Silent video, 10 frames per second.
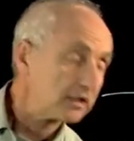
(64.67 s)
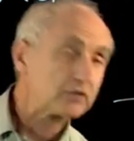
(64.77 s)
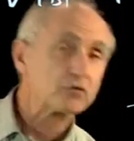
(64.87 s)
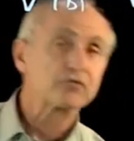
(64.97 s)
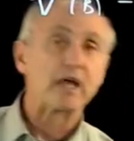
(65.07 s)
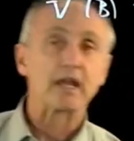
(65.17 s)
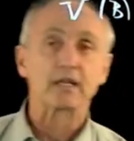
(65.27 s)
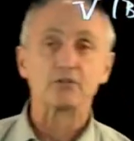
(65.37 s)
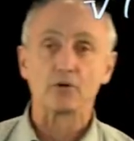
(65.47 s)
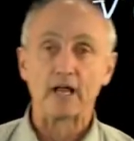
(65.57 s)

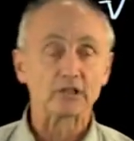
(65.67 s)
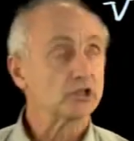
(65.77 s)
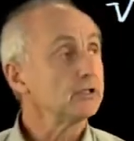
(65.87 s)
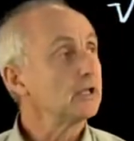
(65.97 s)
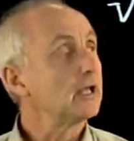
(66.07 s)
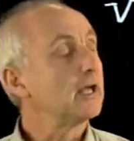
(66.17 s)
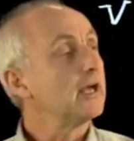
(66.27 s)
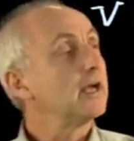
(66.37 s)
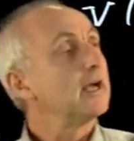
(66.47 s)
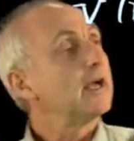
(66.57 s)
electrostatic interaction,
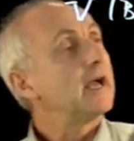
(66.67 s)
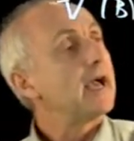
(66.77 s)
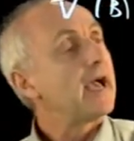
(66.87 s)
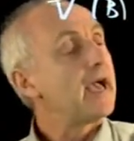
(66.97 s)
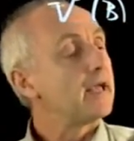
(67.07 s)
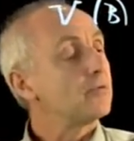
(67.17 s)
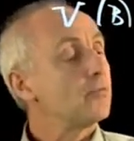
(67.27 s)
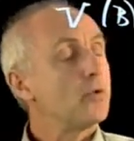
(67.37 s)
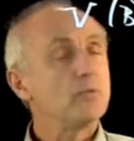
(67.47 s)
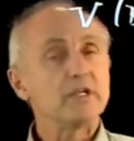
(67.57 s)

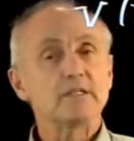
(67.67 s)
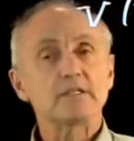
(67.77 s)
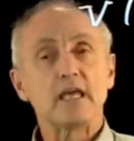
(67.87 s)
and we